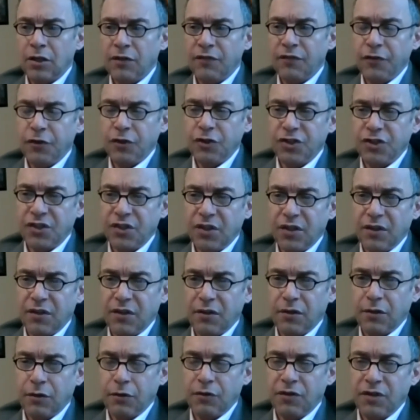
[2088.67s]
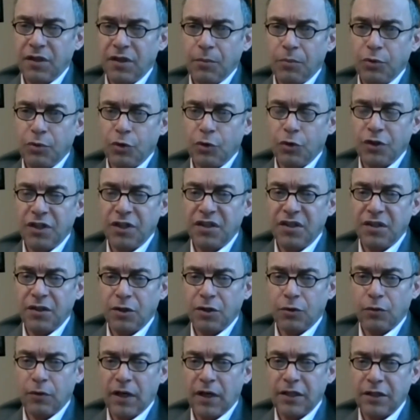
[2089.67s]
Confucius Institutes employees
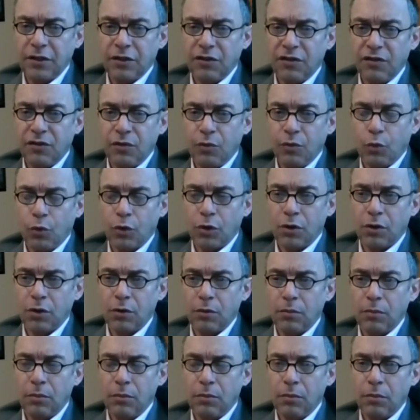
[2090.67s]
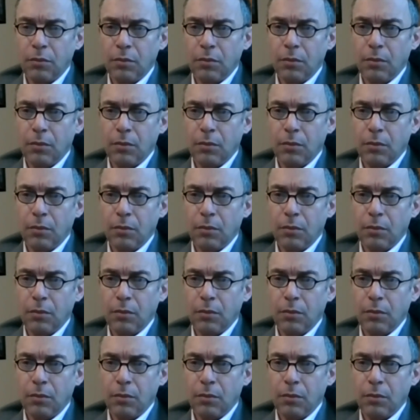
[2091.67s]
and directors were